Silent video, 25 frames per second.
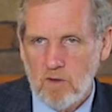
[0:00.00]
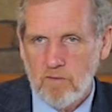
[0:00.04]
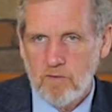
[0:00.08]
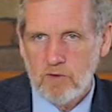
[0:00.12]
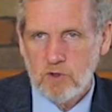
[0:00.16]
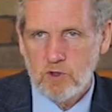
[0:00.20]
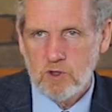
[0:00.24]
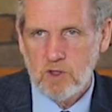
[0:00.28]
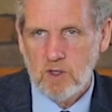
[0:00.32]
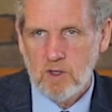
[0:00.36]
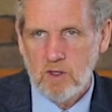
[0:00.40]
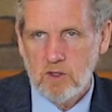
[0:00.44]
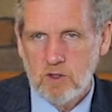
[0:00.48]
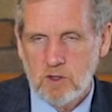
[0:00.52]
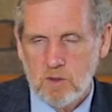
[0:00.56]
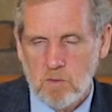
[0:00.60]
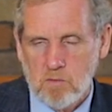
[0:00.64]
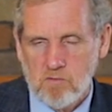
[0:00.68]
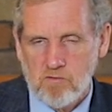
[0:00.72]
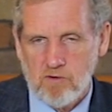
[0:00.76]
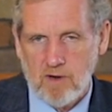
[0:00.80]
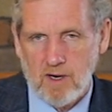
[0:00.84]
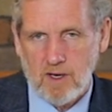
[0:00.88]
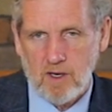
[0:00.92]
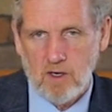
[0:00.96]
Obviously, there's a
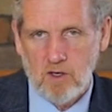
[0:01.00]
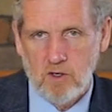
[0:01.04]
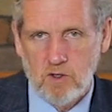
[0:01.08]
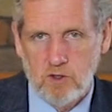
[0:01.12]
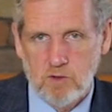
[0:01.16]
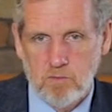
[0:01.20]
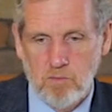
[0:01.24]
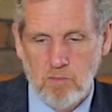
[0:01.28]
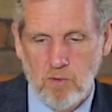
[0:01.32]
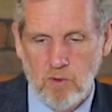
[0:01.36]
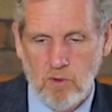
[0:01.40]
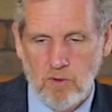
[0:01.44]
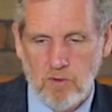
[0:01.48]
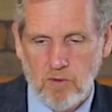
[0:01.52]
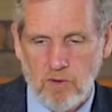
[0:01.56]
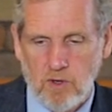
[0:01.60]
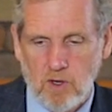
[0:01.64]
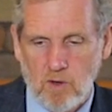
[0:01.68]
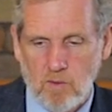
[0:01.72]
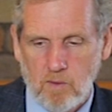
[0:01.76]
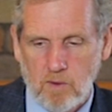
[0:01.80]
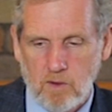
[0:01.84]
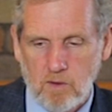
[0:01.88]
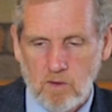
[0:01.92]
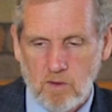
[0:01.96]
miraculous birth
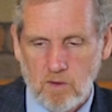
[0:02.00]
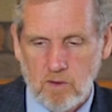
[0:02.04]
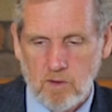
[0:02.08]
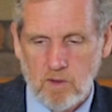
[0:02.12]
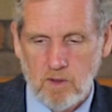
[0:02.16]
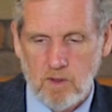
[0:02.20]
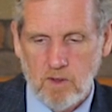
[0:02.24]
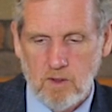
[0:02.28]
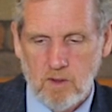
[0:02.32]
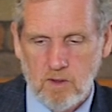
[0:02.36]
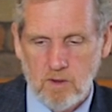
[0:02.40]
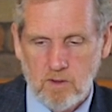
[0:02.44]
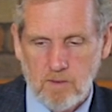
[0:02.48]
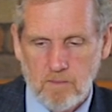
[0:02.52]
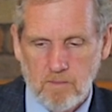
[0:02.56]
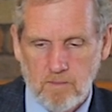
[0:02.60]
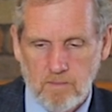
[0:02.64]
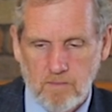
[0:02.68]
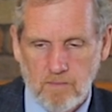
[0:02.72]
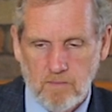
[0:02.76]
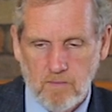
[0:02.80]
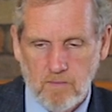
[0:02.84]
going on here.